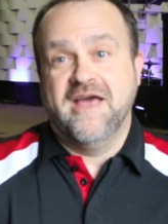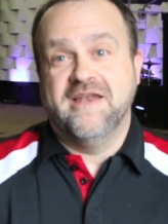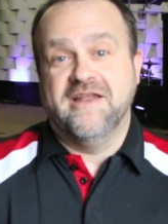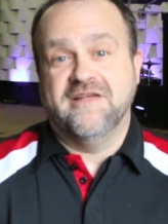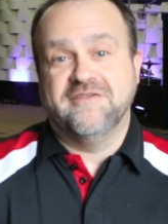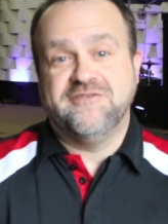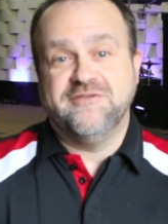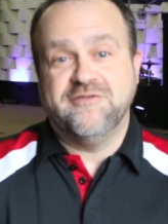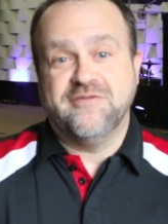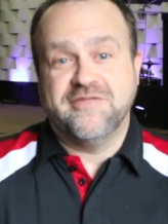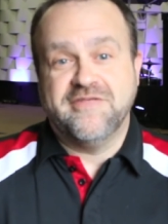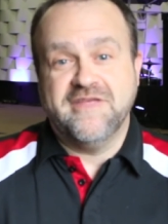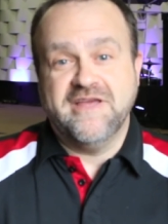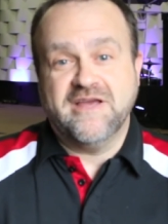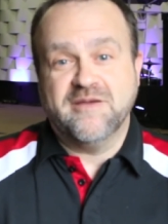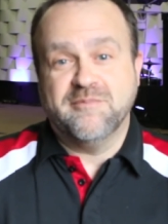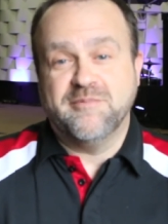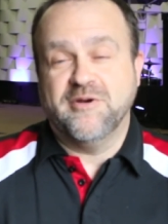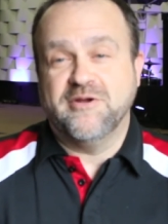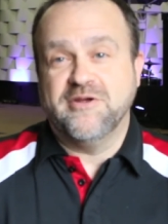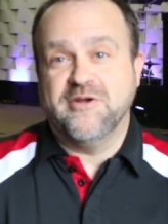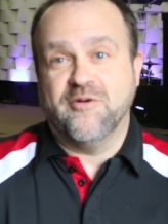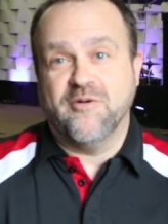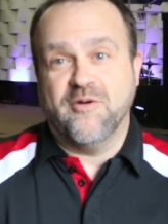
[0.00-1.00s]
And as you think
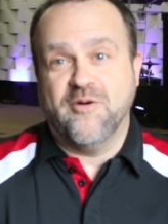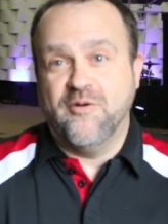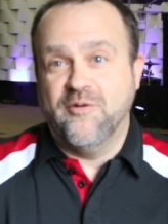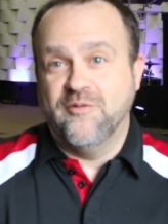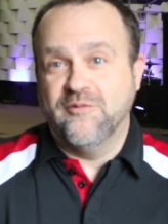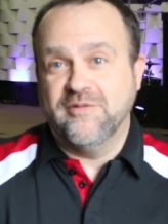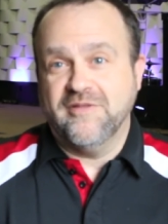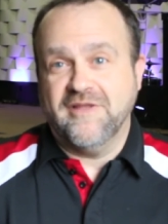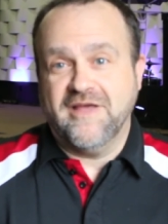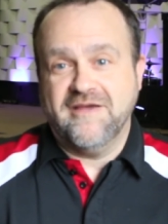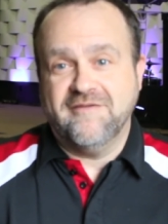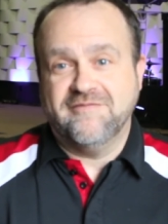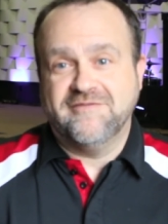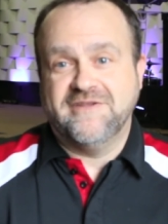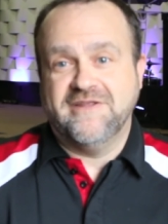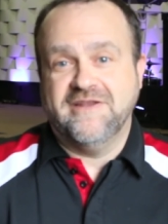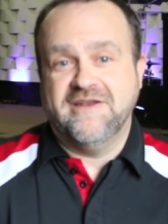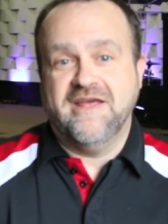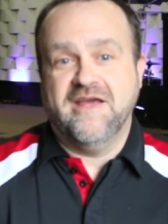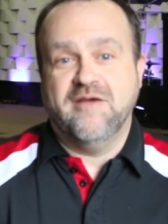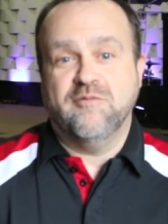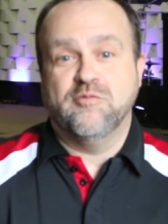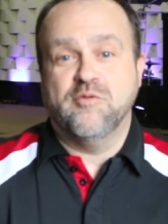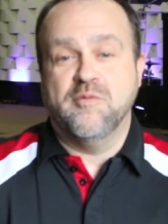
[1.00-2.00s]
about your own life
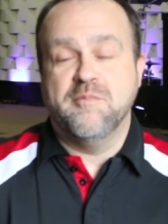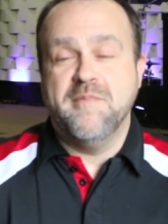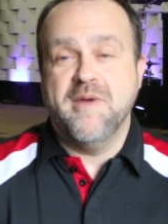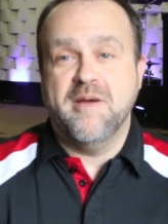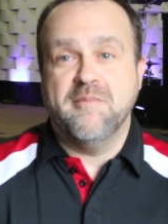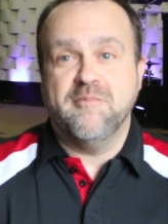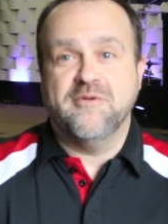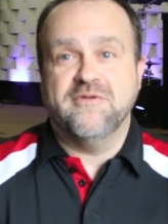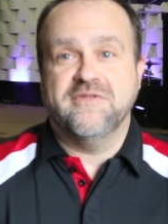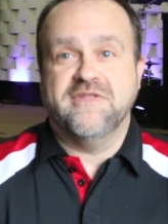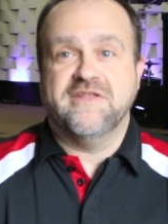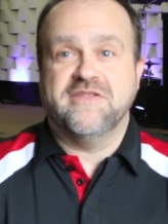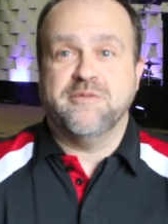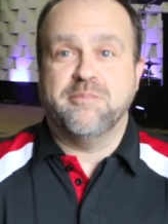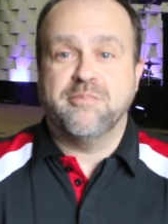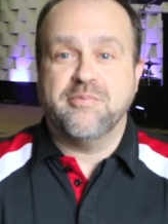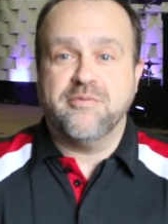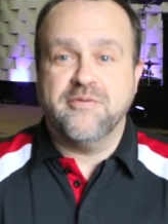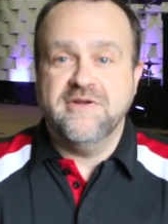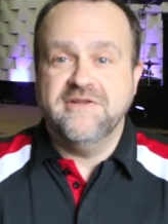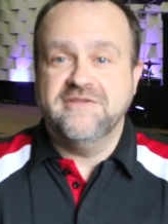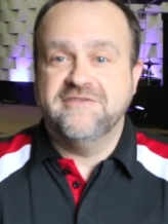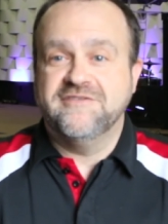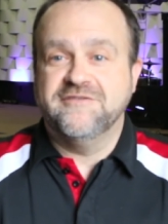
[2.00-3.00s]
today, remember that the
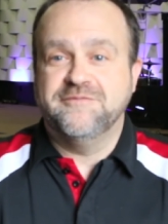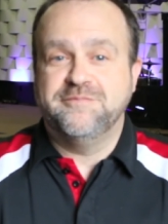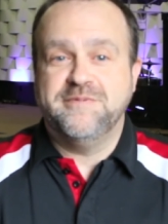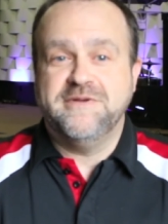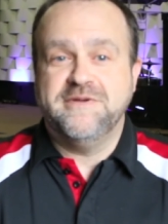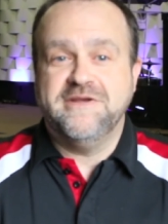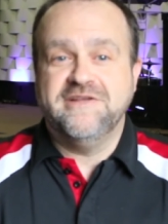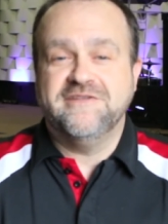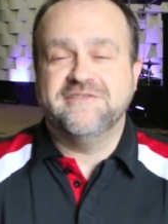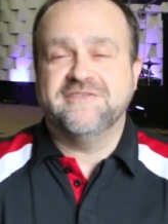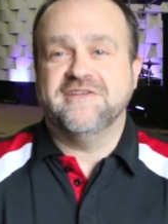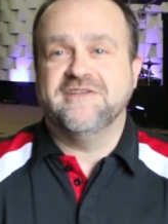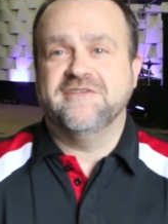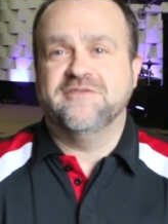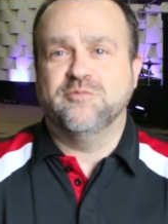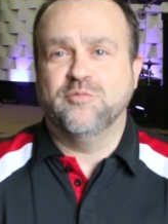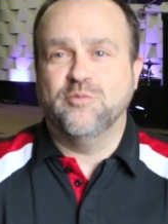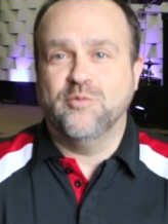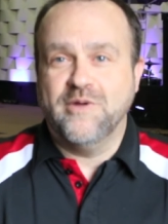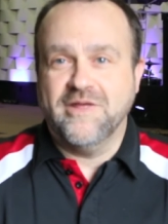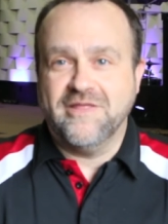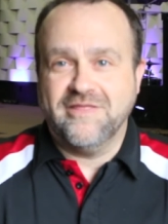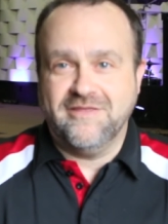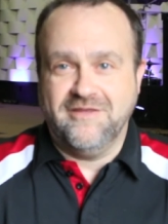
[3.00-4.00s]
Prince of Peace is
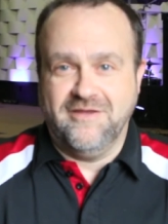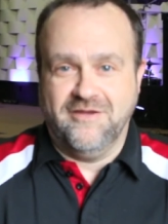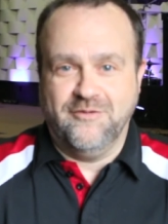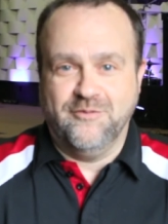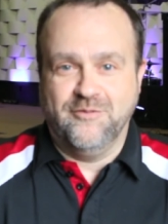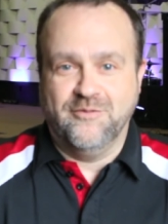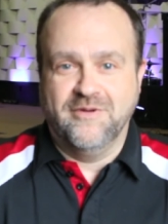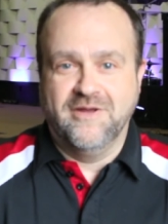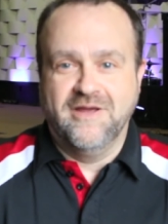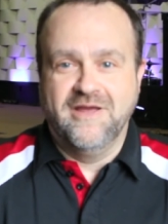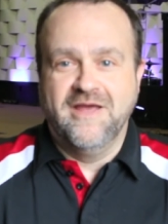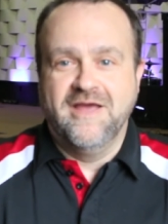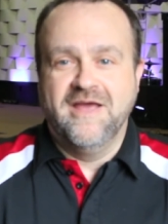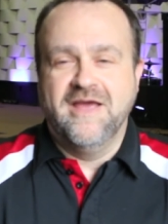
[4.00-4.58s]
with you